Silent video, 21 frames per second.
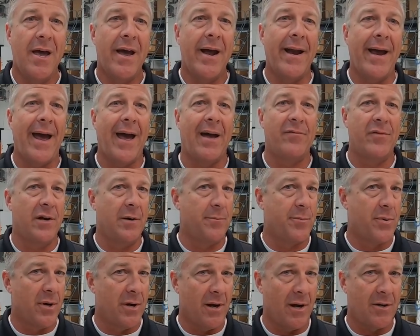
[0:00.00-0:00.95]
and have it in
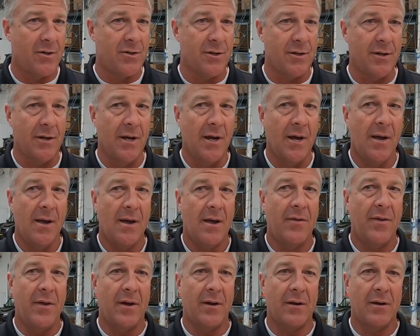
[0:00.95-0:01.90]
production.
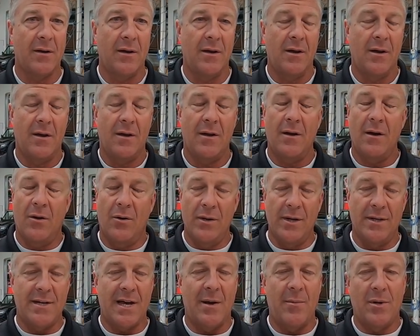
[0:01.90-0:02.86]
Only the, time will tell.
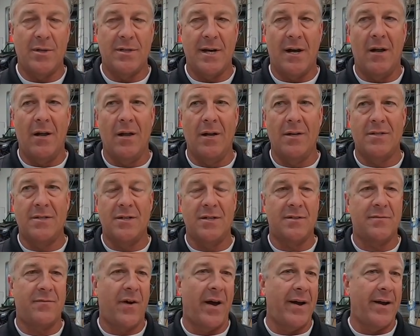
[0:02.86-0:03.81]
Only time will tell. Let's
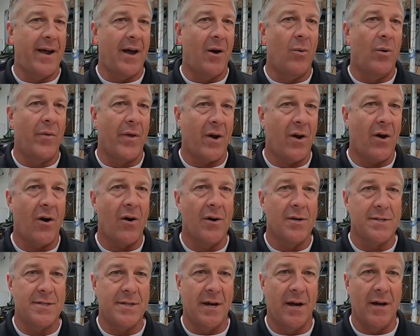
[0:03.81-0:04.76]
just find out when the car
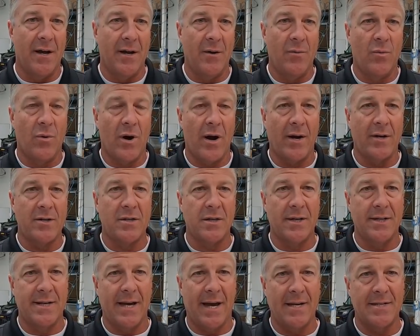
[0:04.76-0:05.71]
is done and we're
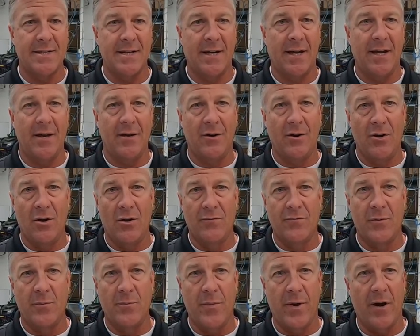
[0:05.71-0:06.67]
actually testing it and go
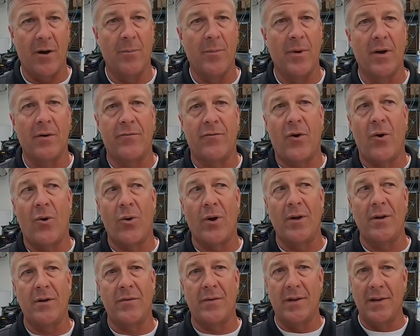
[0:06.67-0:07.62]
from there. But
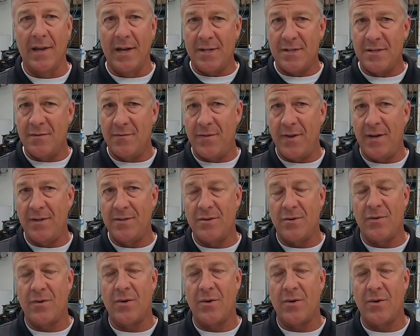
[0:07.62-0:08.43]
according to the list of things they're